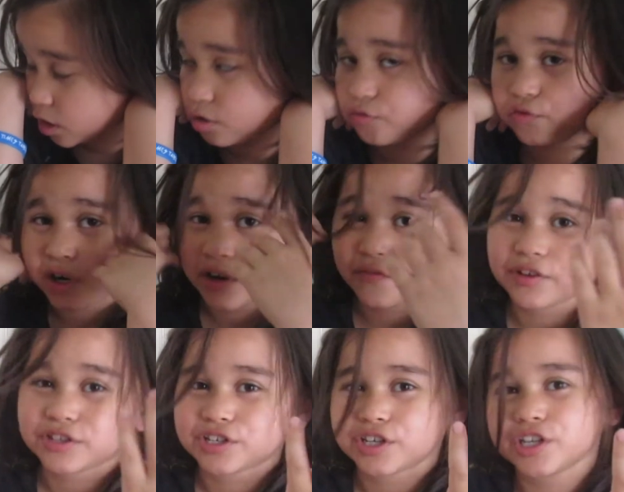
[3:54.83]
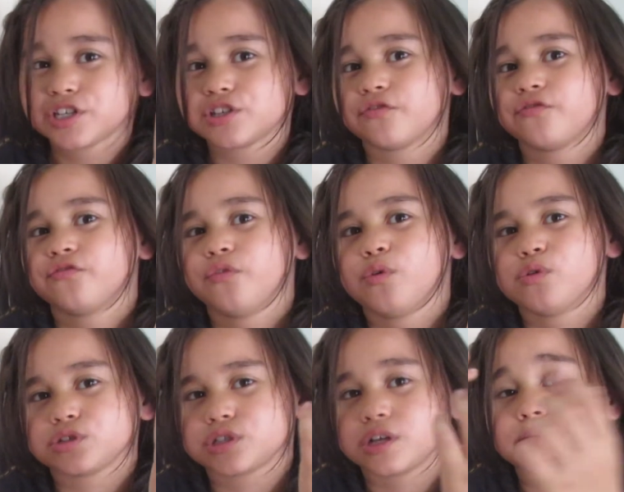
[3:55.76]
Gravity is a
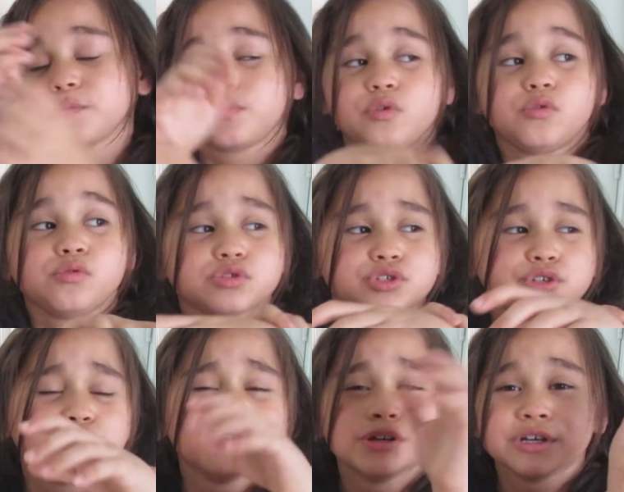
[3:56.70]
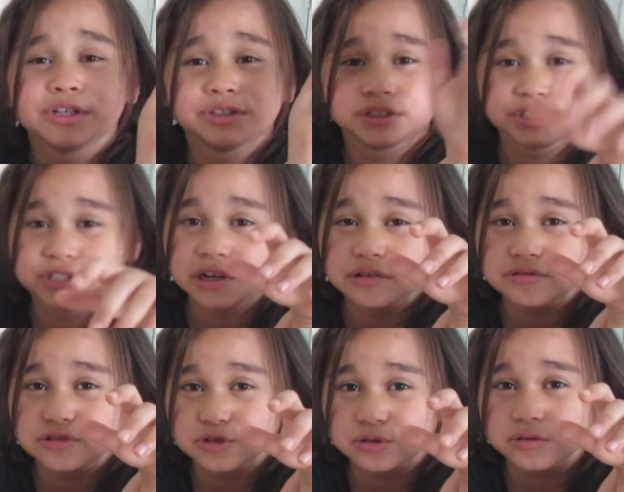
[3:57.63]
force that pulls you
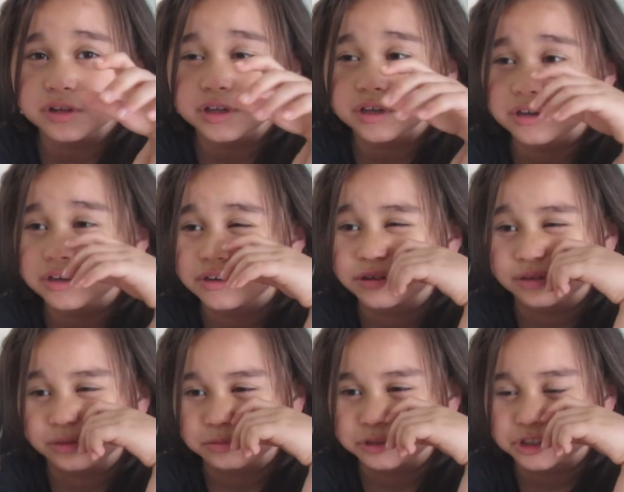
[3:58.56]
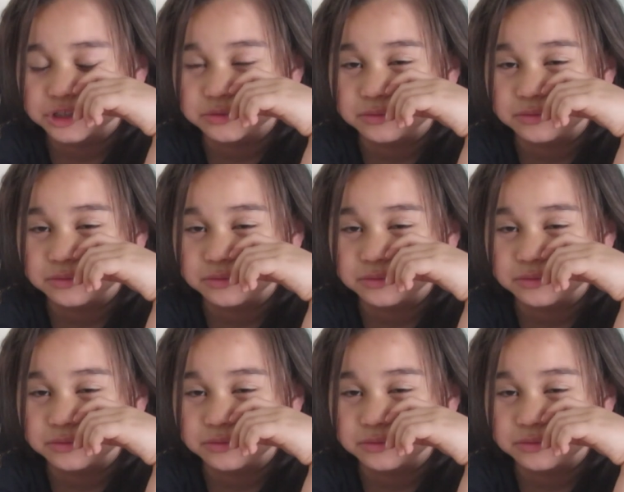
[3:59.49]
down to the earth, which is